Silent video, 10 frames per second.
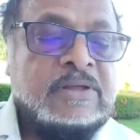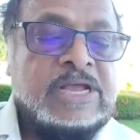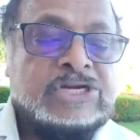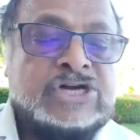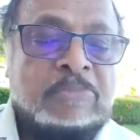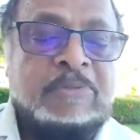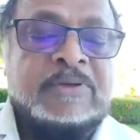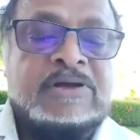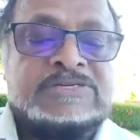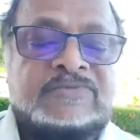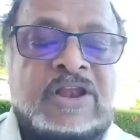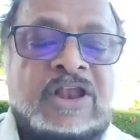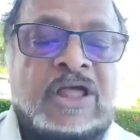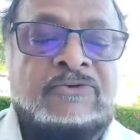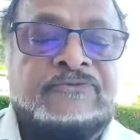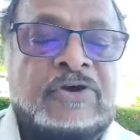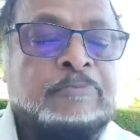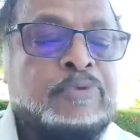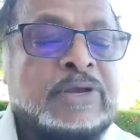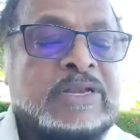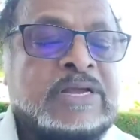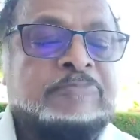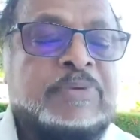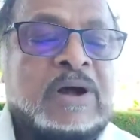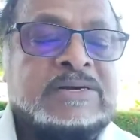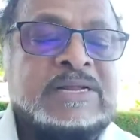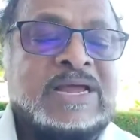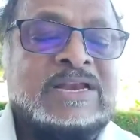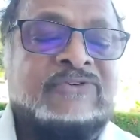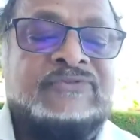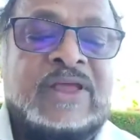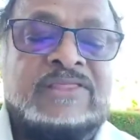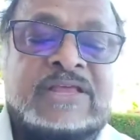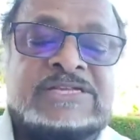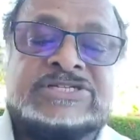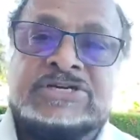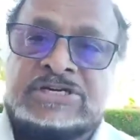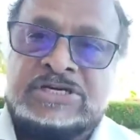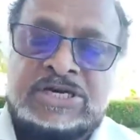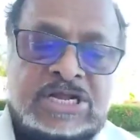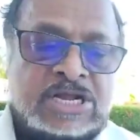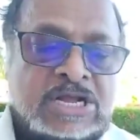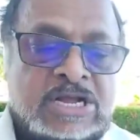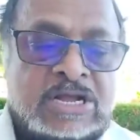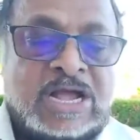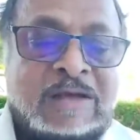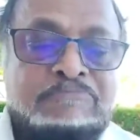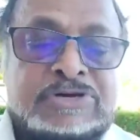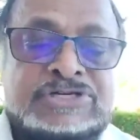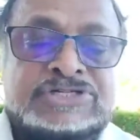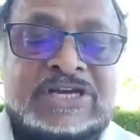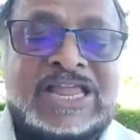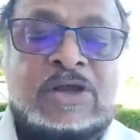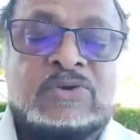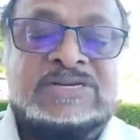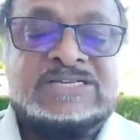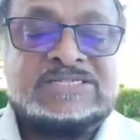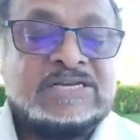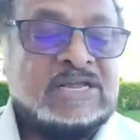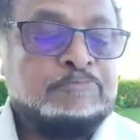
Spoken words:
in trouble because of their love for a political party and their faith in certain ambitious and egotistical